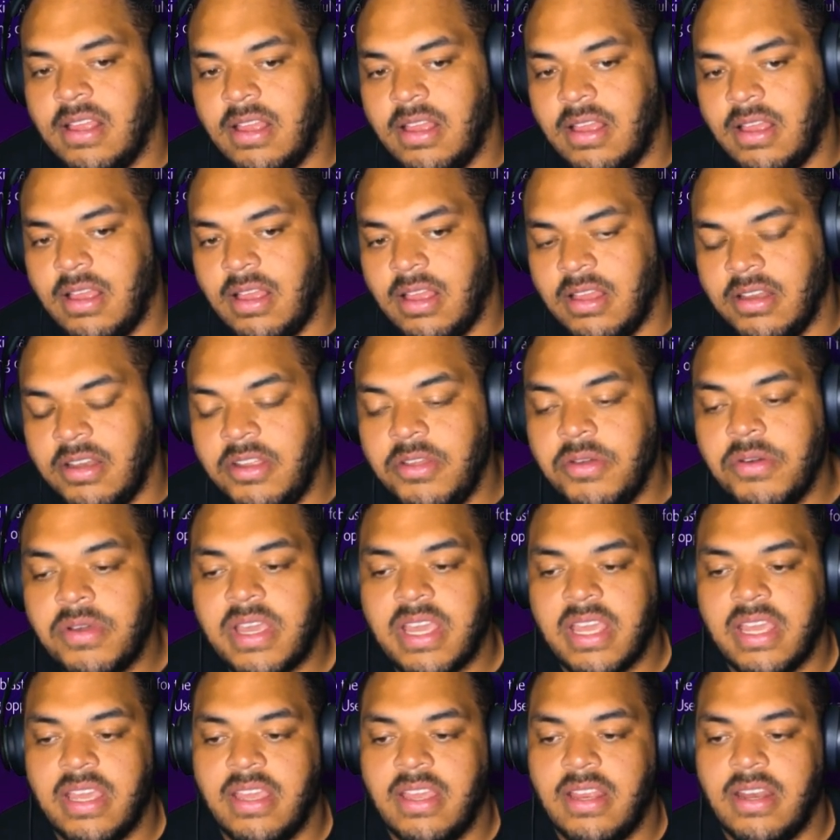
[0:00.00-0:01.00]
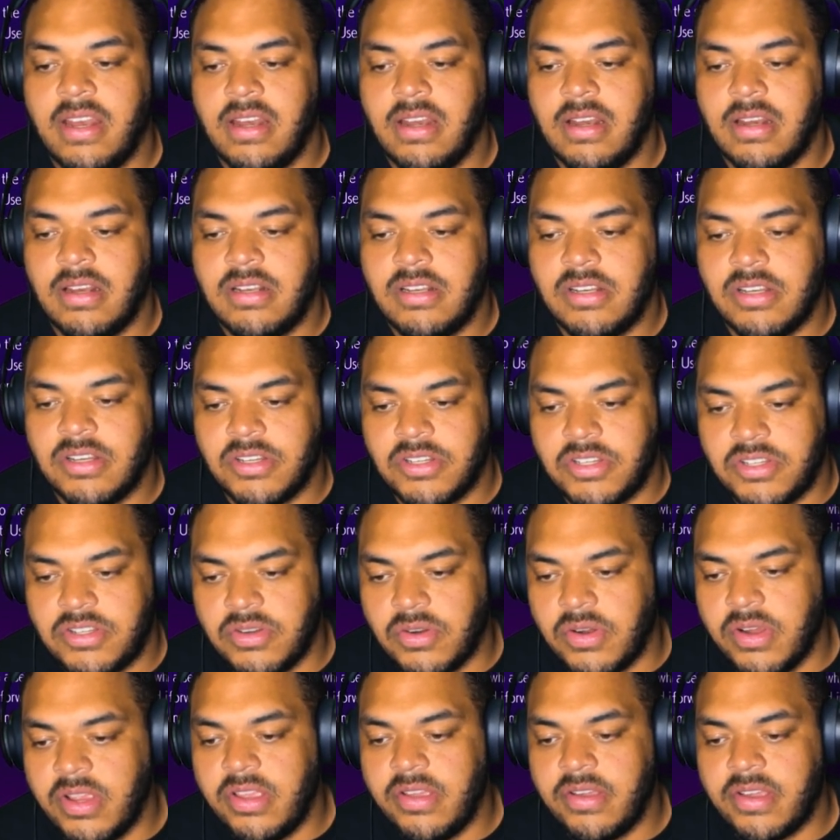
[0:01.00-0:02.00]
Hadouken,
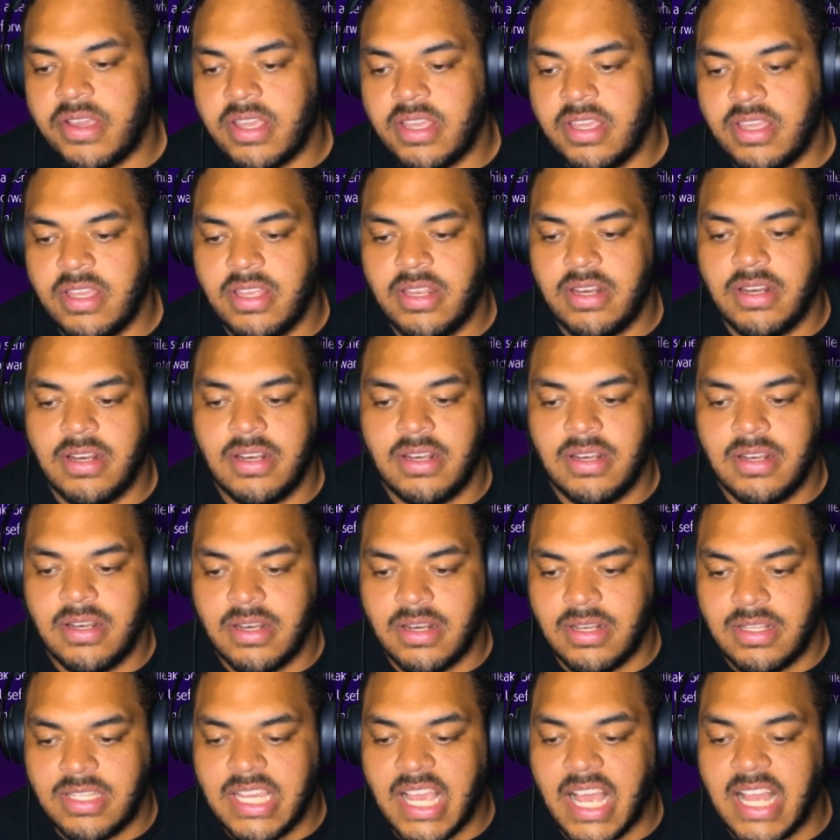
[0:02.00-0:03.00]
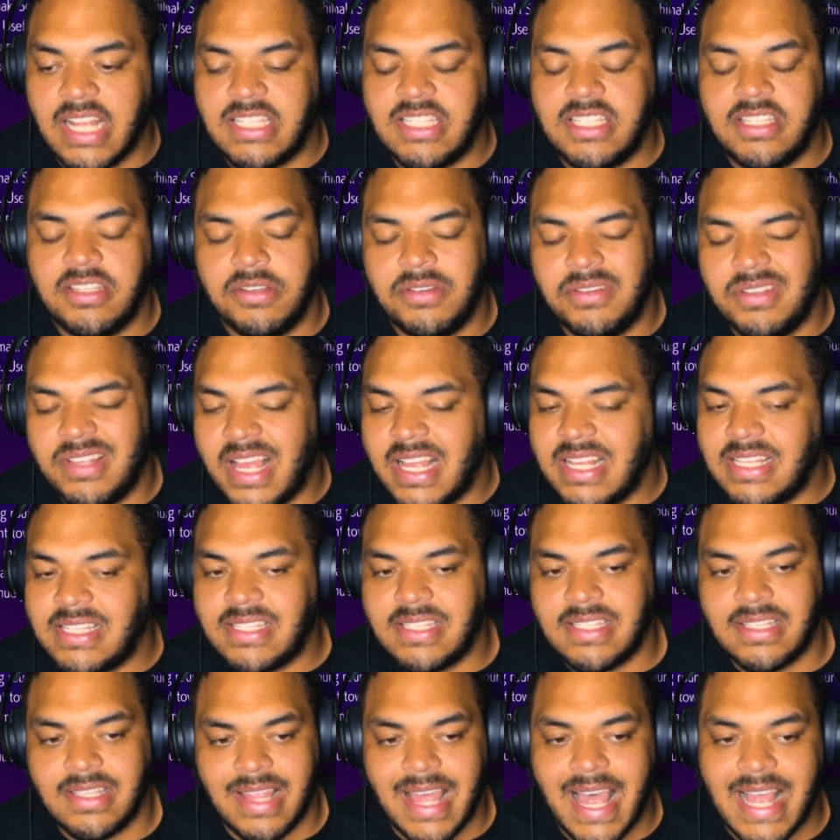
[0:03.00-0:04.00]
Shoryuken, Tatsu,
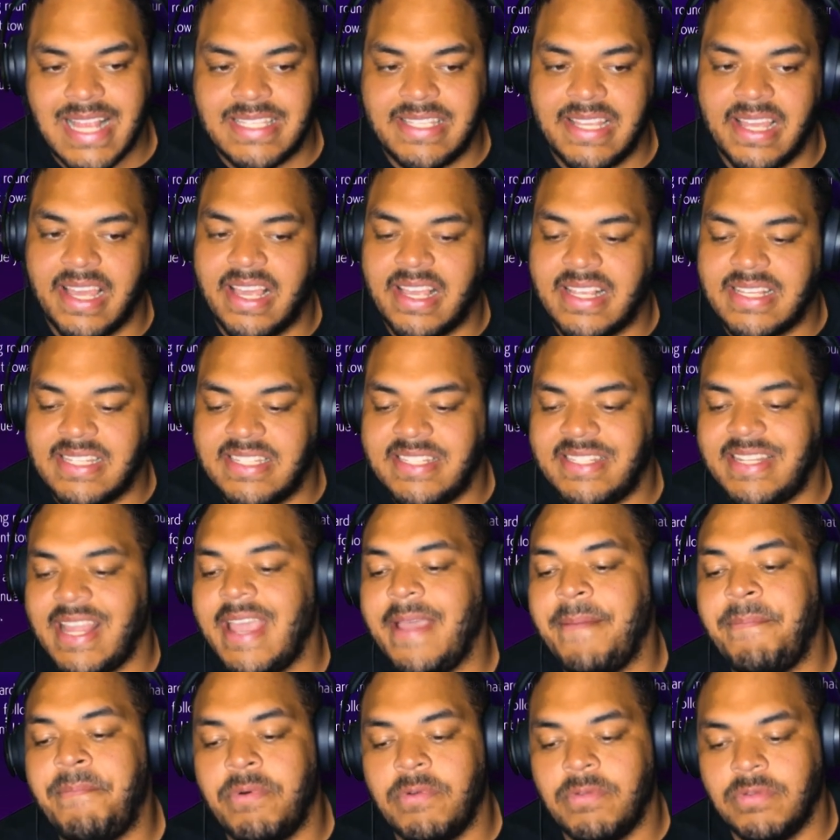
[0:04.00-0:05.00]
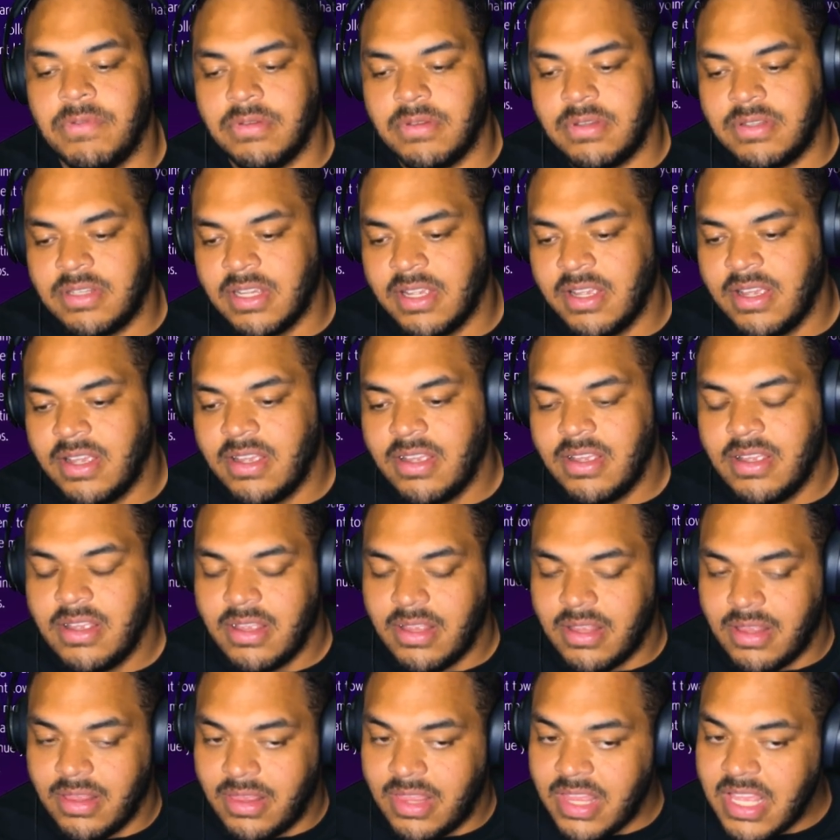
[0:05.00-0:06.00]
that's the staples.
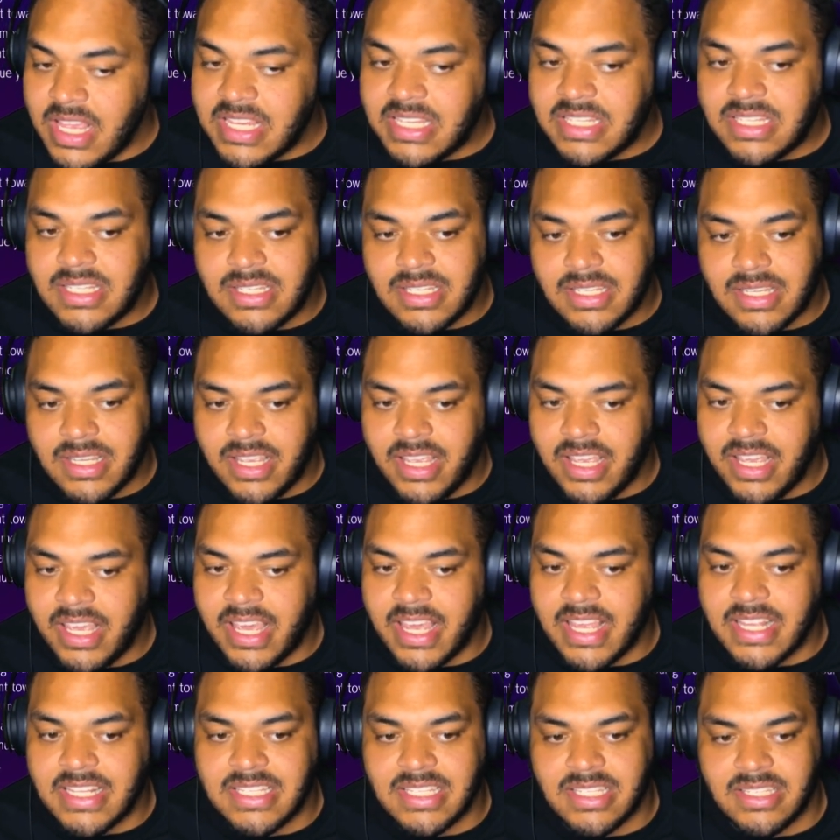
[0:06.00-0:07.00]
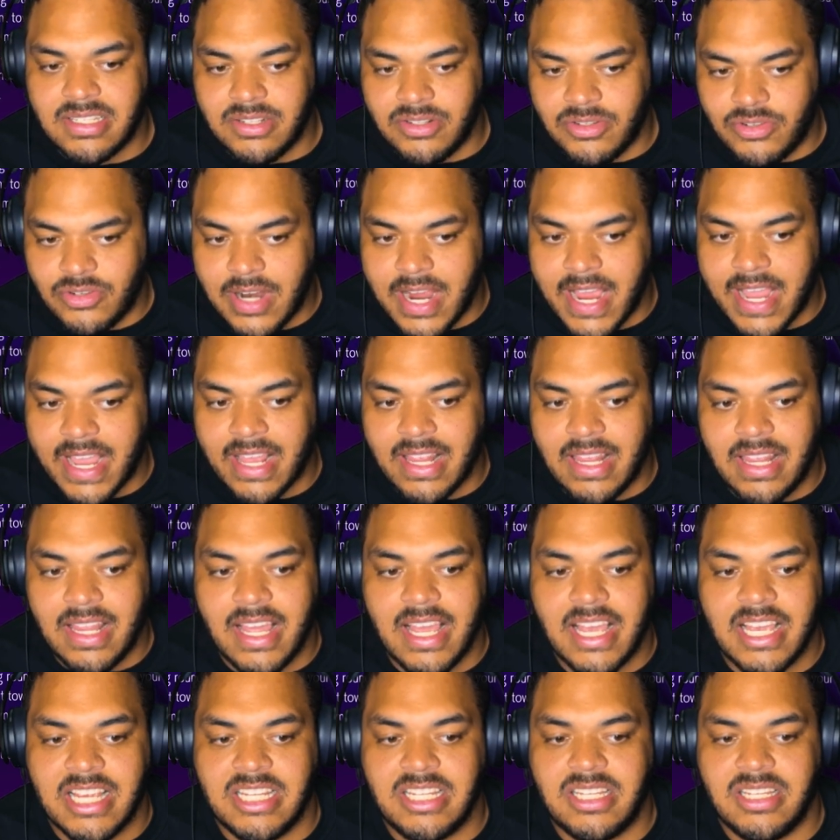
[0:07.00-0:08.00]
This, he gets Dragon
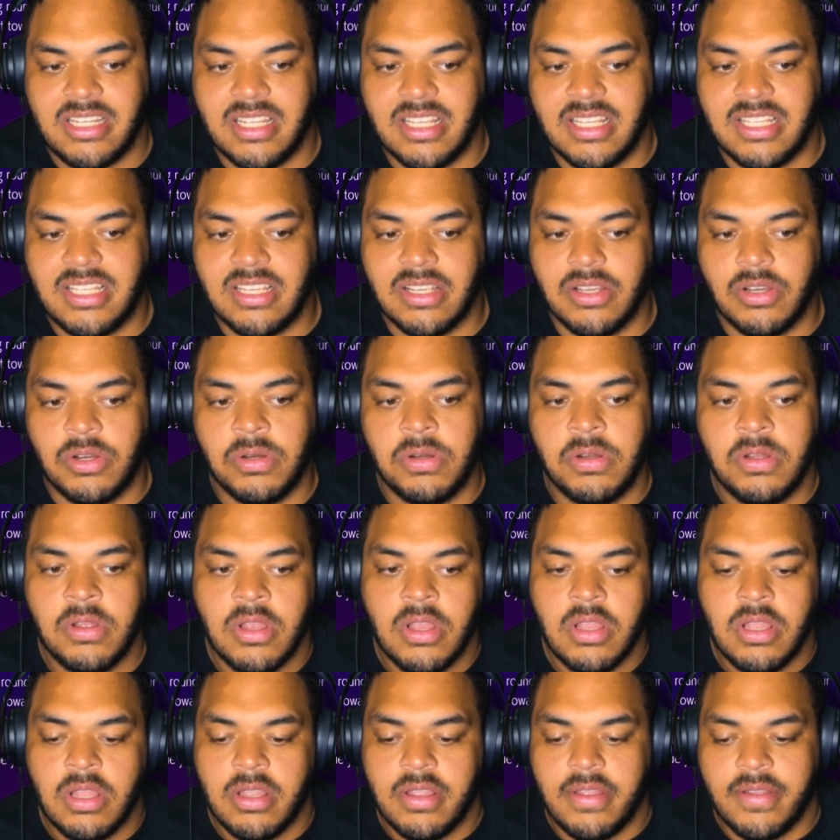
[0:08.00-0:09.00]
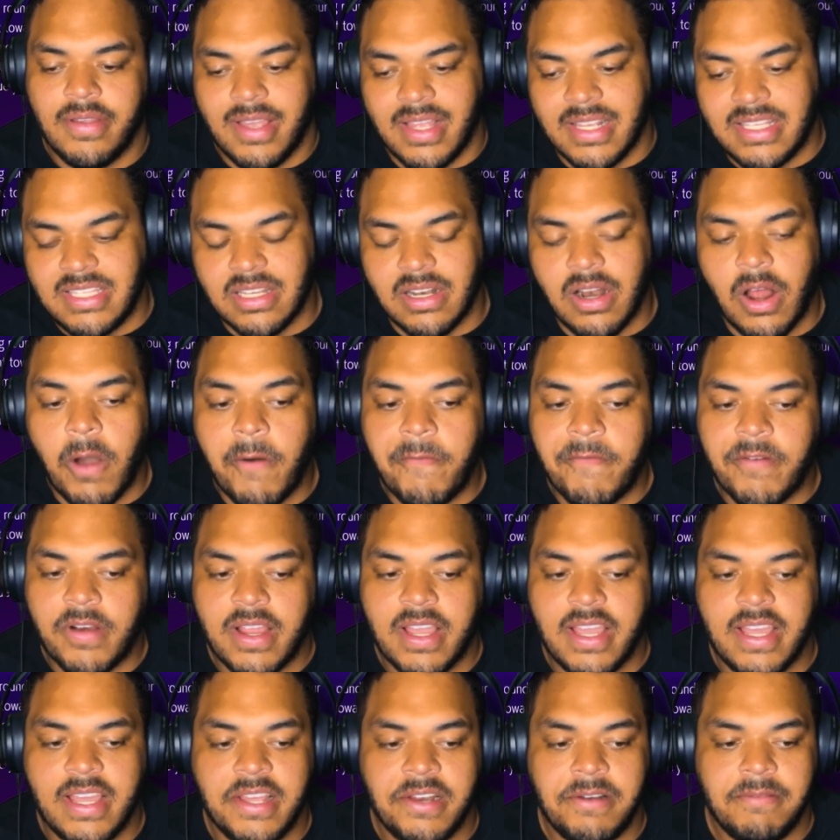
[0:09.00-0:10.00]
Lash, and so it's an
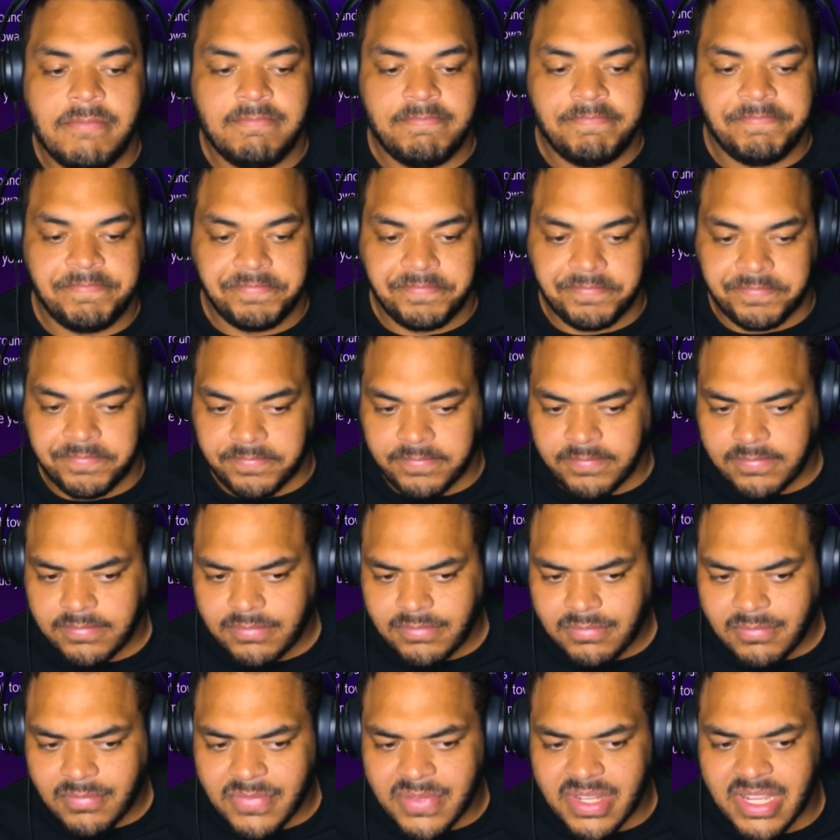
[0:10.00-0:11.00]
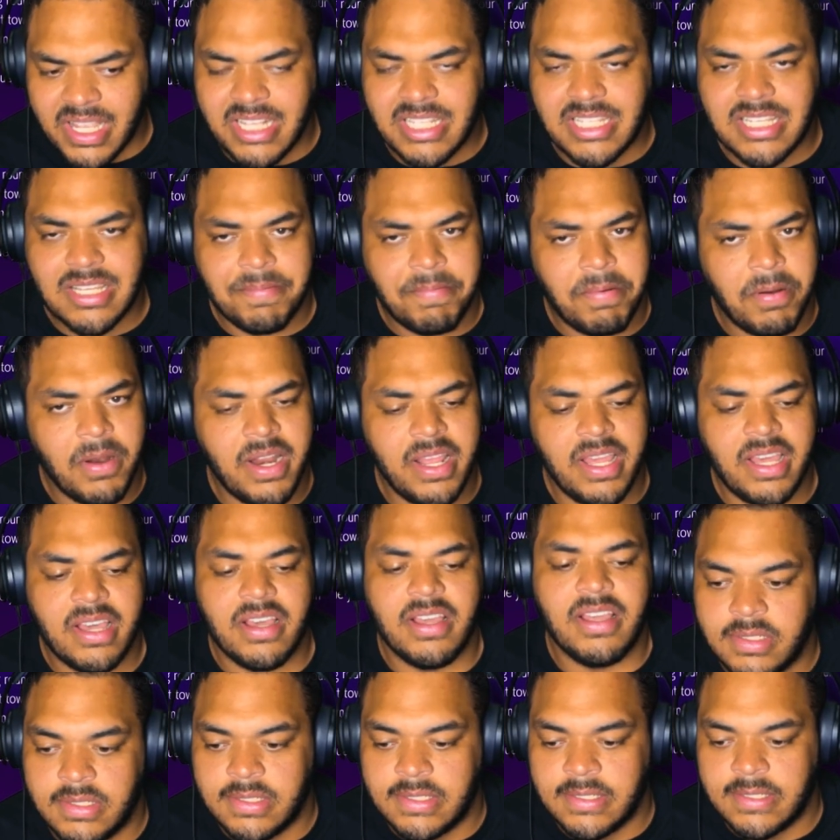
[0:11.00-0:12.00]
overhead. It's pretty
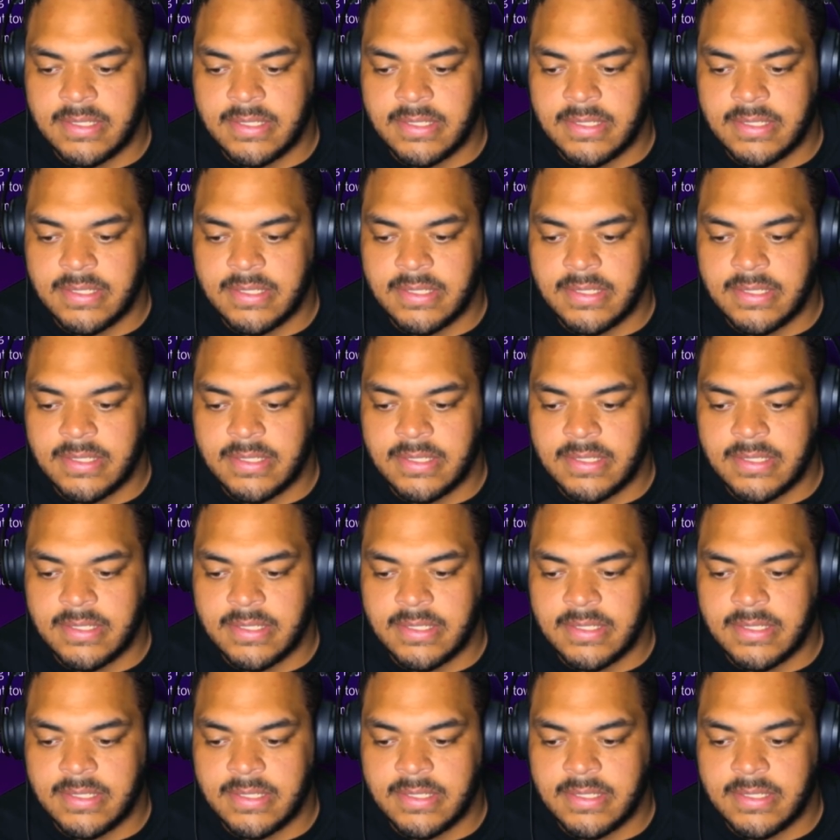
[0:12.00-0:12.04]
good.